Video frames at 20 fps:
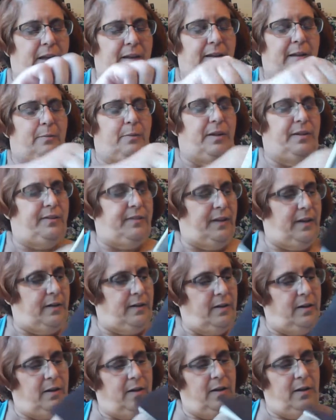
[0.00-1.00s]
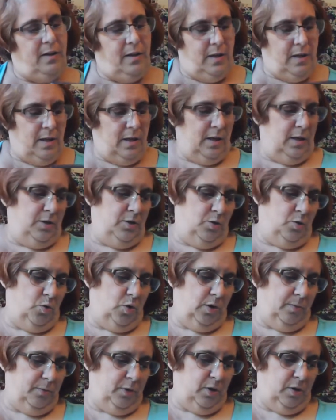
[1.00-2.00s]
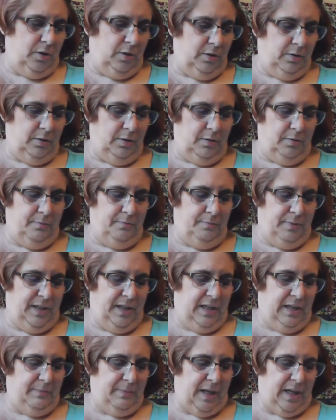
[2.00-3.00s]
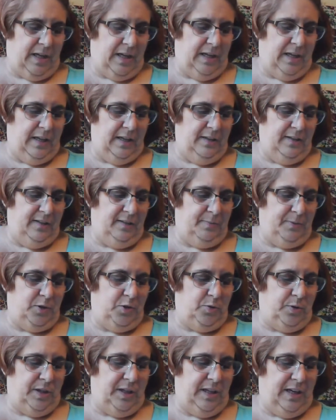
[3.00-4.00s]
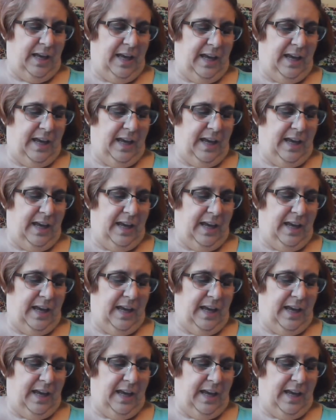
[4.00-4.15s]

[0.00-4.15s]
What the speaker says: Let me see. A normal BMI is between